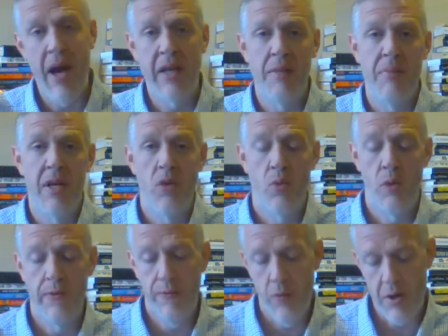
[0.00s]
back to page
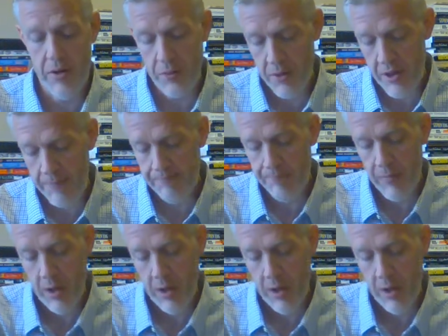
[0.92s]
one forty-three.